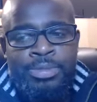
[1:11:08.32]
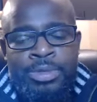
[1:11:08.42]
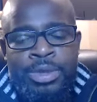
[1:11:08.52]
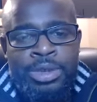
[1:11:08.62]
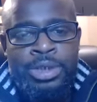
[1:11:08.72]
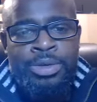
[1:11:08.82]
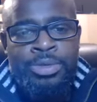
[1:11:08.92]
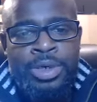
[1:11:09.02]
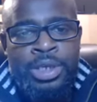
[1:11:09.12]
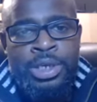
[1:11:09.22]
we're
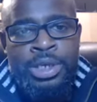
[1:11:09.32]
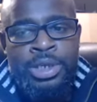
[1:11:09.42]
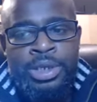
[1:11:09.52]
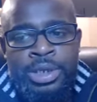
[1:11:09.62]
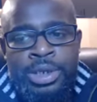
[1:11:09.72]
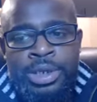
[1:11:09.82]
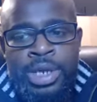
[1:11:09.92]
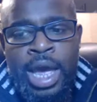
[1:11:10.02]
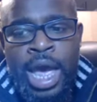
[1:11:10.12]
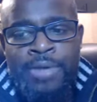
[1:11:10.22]
dealing with an
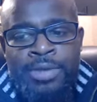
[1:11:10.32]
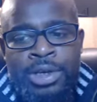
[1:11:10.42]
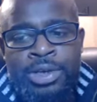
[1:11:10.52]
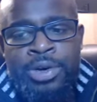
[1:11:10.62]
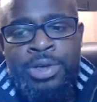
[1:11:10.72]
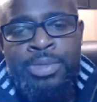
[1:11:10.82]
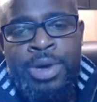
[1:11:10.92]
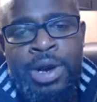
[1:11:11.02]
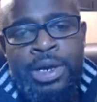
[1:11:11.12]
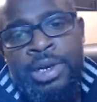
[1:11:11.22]
heavily North
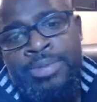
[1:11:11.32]
American